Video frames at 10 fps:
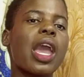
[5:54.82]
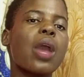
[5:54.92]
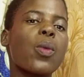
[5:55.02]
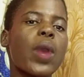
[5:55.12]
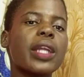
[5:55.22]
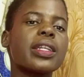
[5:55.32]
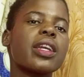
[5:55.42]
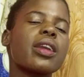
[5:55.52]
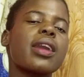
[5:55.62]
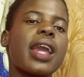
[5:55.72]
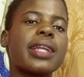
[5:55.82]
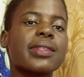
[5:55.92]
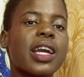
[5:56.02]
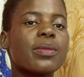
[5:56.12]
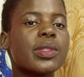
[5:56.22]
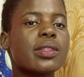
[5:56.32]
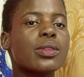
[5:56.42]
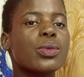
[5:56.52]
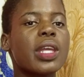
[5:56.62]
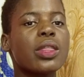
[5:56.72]
And when it comes
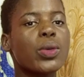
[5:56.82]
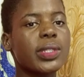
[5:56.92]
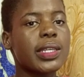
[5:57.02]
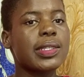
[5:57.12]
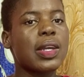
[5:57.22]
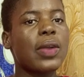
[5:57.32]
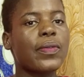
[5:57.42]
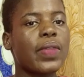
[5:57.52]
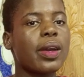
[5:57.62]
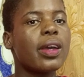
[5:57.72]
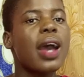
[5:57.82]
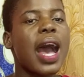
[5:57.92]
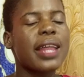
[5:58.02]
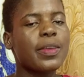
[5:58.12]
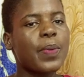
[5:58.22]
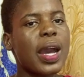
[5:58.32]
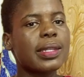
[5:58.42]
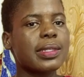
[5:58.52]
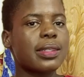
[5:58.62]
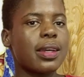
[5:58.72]
to the notice of the other
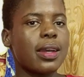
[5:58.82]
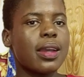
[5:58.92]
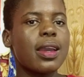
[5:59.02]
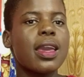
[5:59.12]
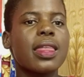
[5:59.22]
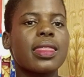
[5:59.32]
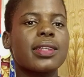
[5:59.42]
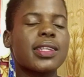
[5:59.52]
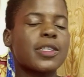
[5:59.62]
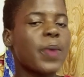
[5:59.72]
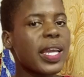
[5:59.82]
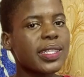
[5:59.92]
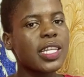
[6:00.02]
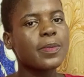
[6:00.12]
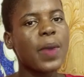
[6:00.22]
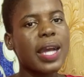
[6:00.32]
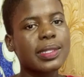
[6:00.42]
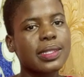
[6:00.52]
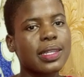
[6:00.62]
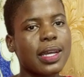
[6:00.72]
partner, the suspected
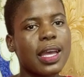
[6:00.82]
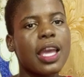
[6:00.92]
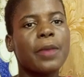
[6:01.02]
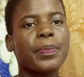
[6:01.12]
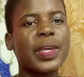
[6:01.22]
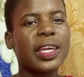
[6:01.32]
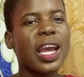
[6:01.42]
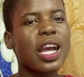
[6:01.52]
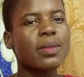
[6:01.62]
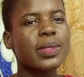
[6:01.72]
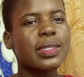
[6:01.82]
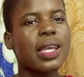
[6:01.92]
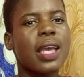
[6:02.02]
partner becomes